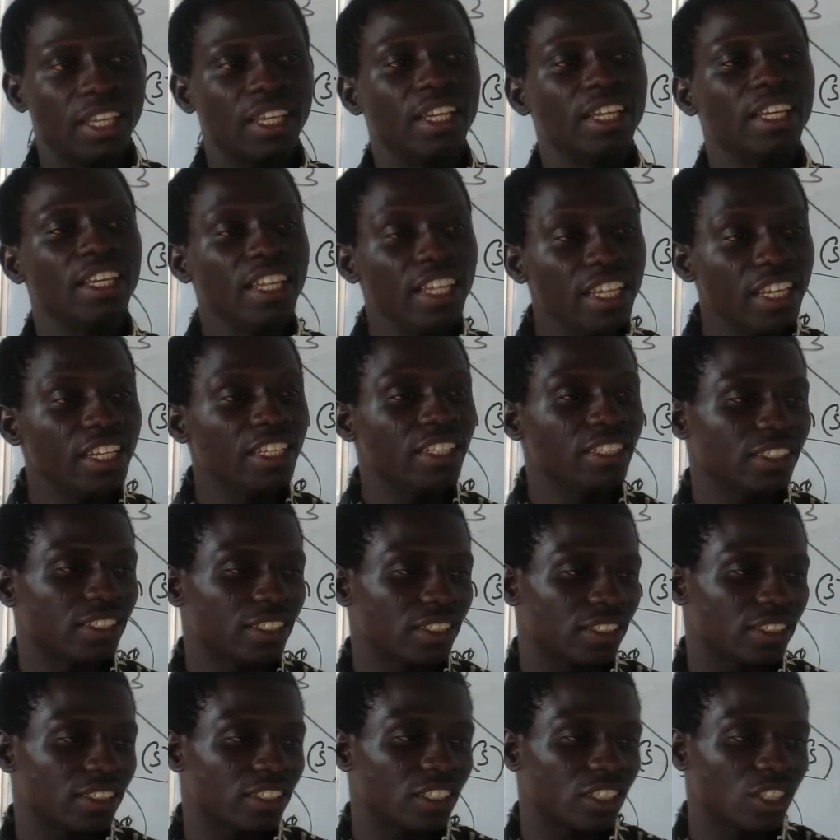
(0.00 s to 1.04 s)
in
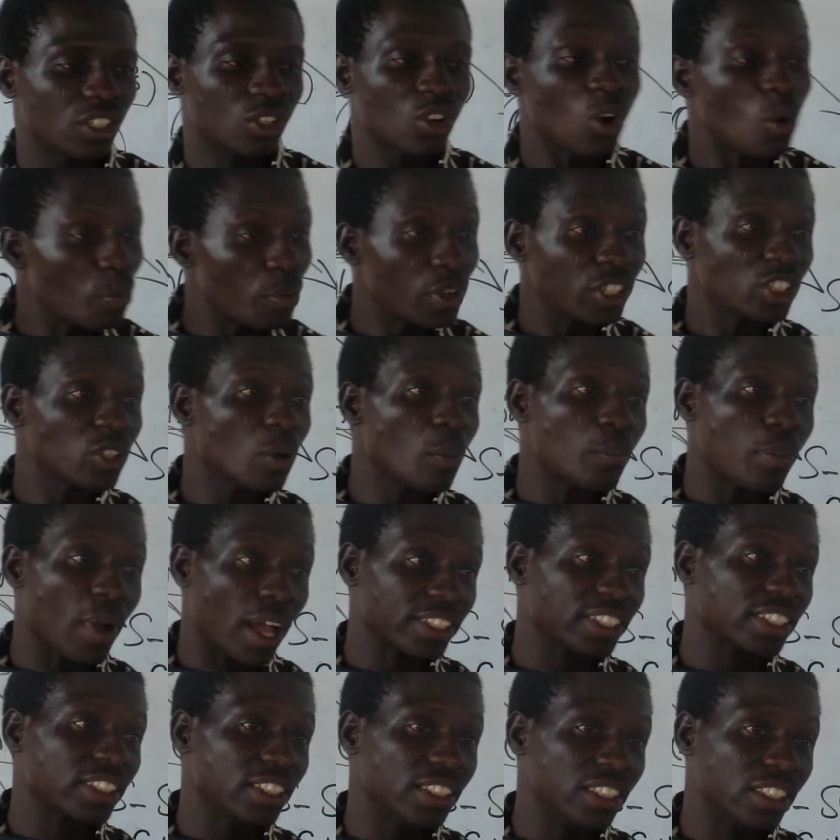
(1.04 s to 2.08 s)
compression
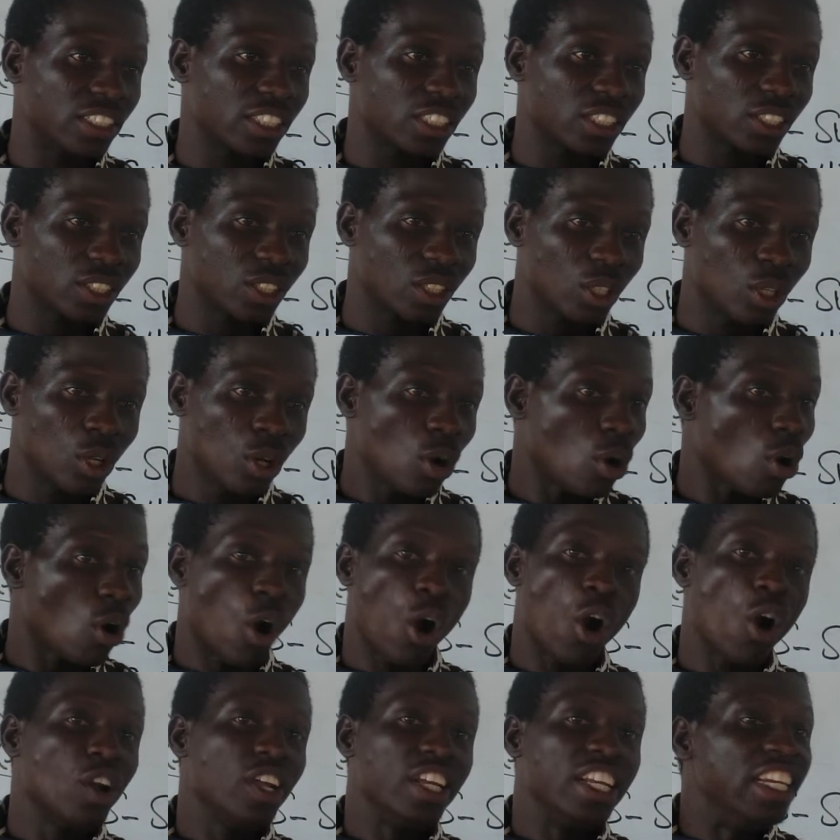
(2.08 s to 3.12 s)
passage
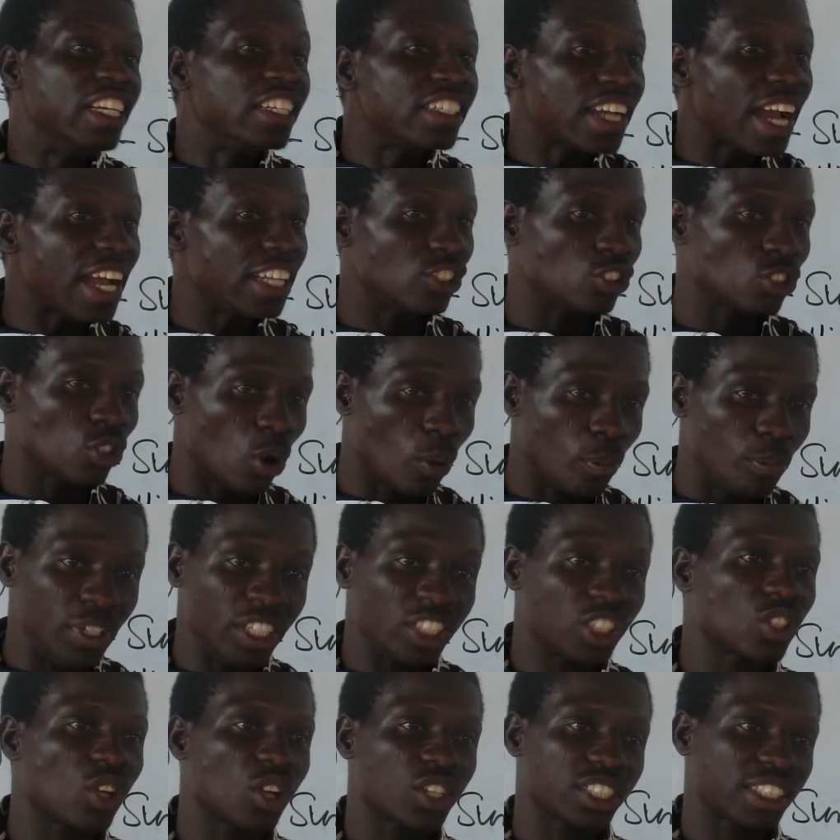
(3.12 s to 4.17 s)
or in write-up is
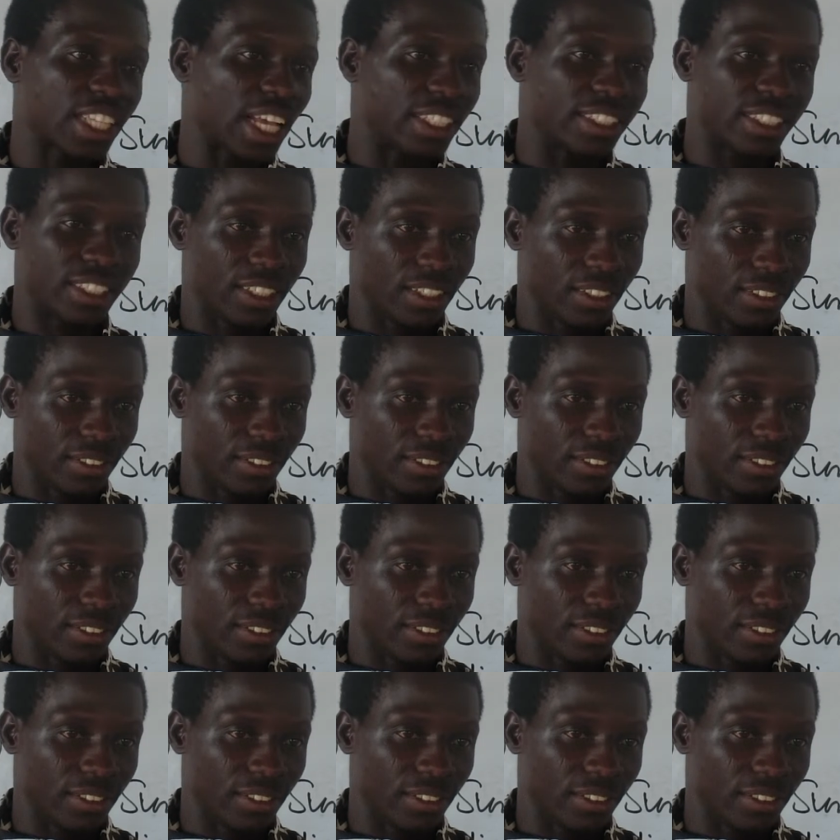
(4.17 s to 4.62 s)
not certain.